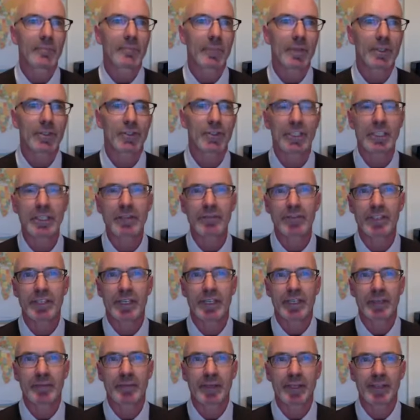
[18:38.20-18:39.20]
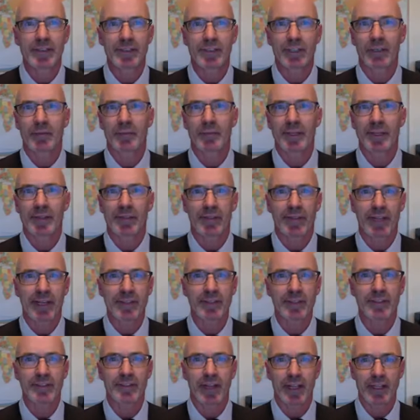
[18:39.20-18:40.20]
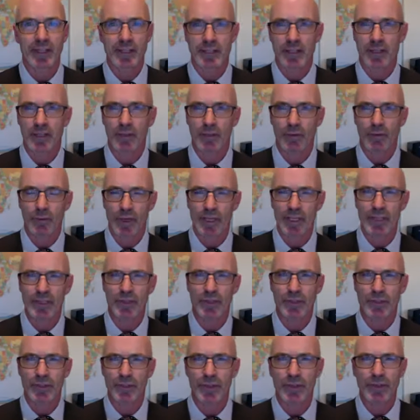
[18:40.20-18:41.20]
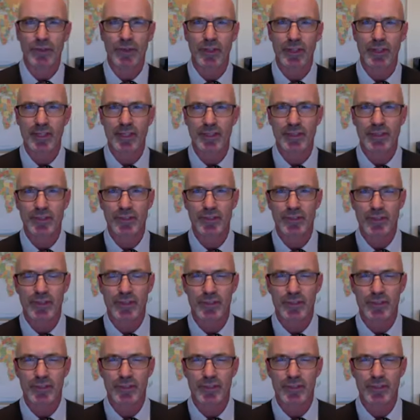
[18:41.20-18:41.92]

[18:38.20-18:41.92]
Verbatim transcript: Steve said to me, Dermot, that's, that's not, the way you're doing things is,